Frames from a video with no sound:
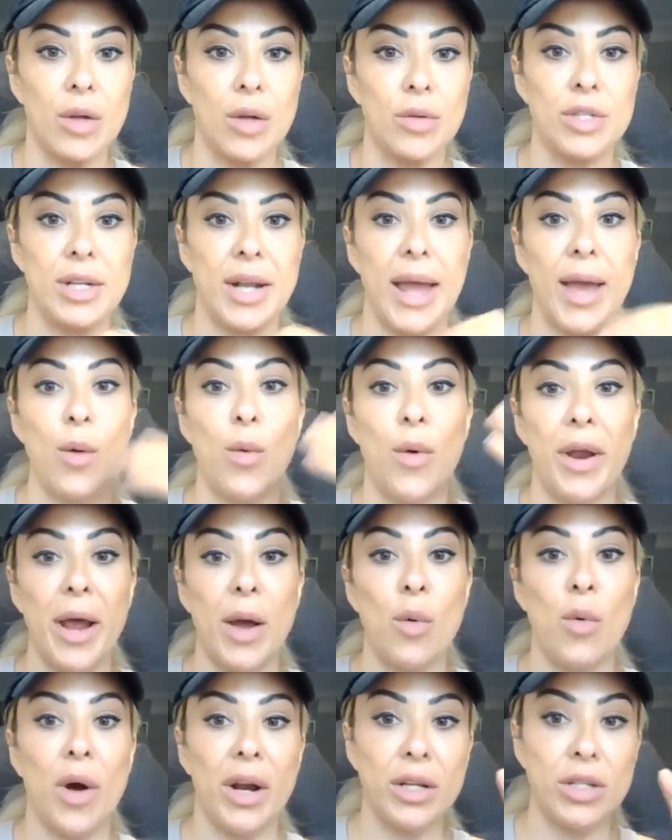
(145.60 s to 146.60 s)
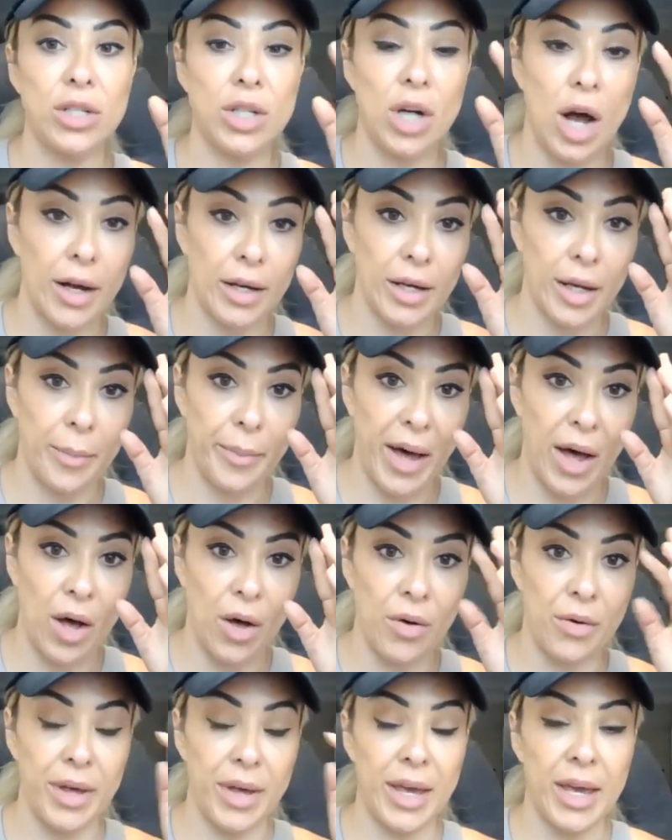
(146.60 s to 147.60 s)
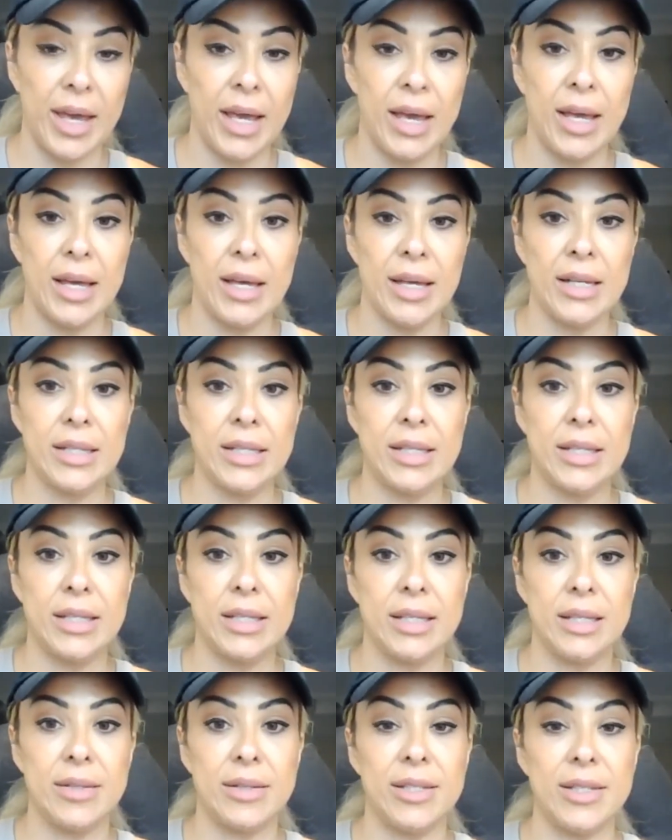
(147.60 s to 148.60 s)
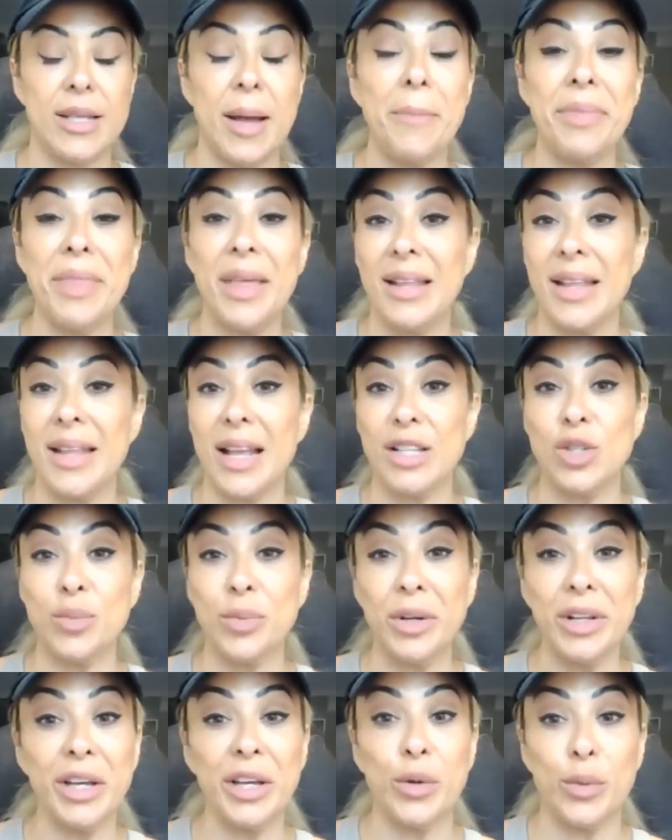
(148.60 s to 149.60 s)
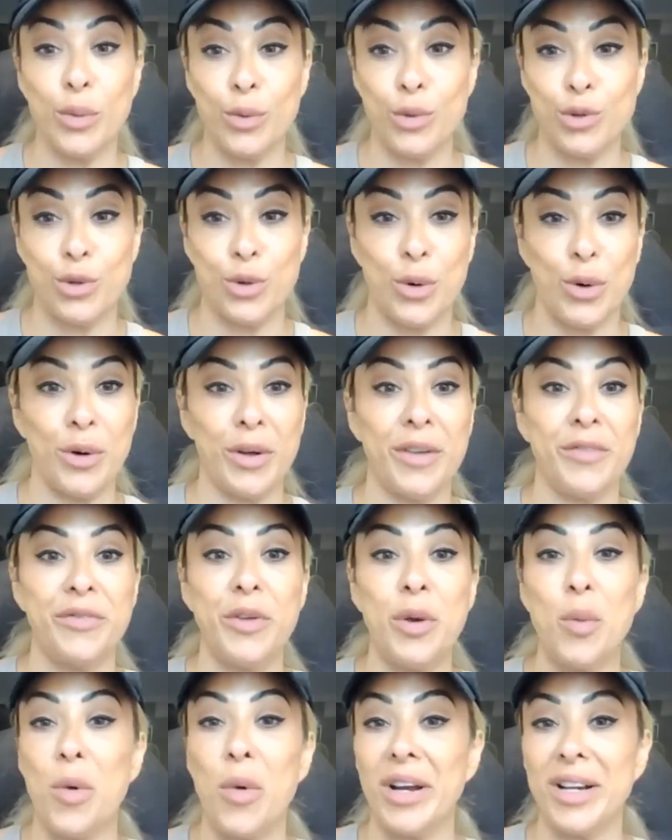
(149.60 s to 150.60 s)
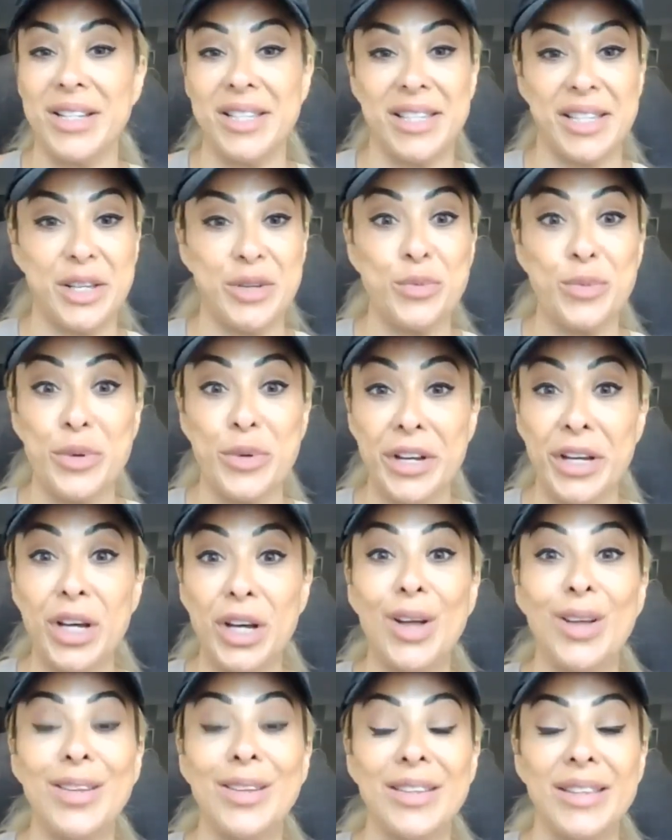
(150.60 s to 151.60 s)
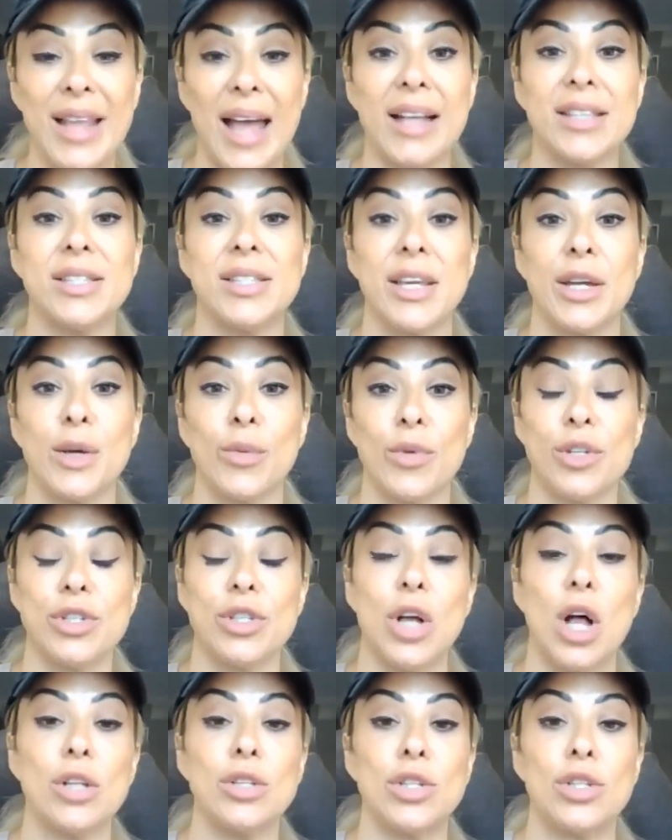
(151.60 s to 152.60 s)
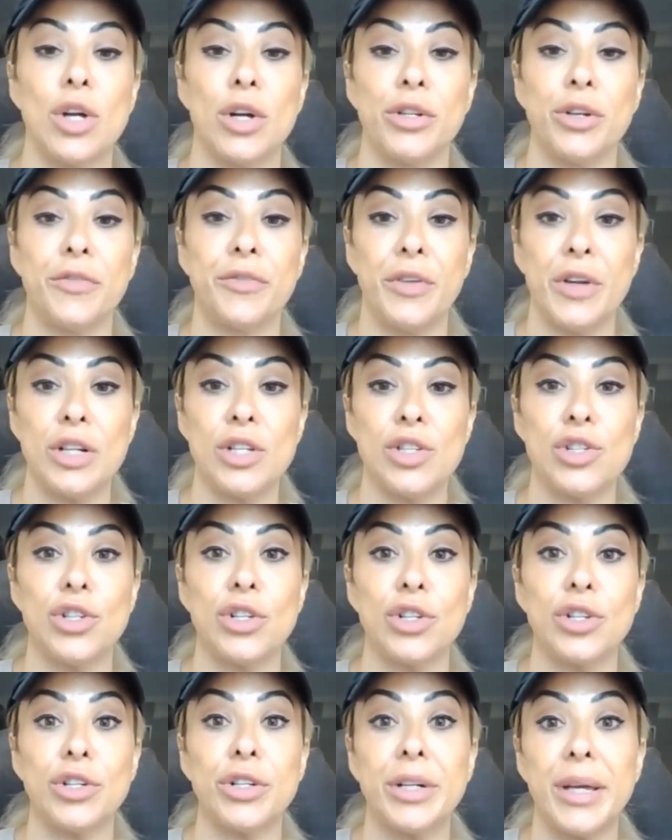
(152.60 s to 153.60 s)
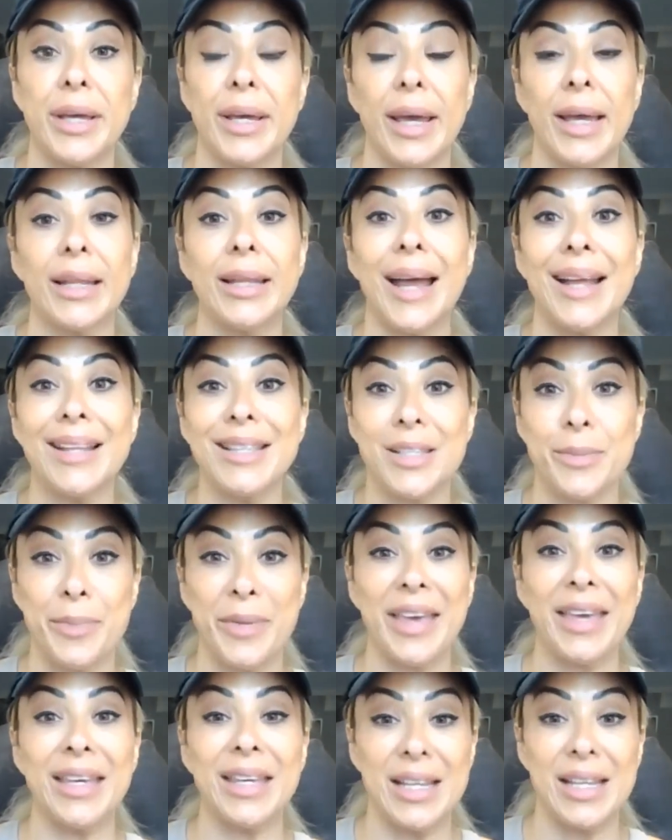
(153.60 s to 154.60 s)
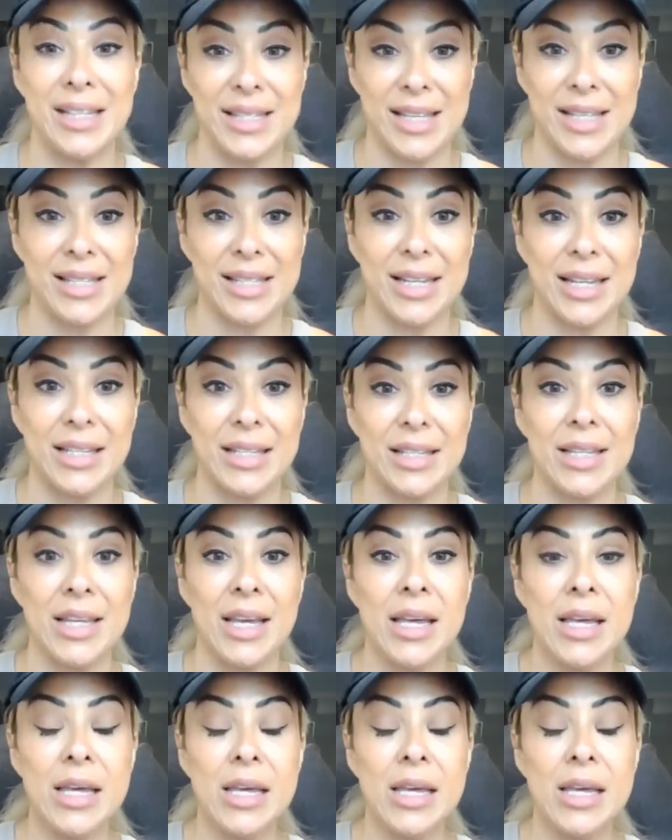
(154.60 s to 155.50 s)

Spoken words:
today what I want to talk about is something that's really crucial if you want to see real lasting results on your fitness journey, and that's being consistent.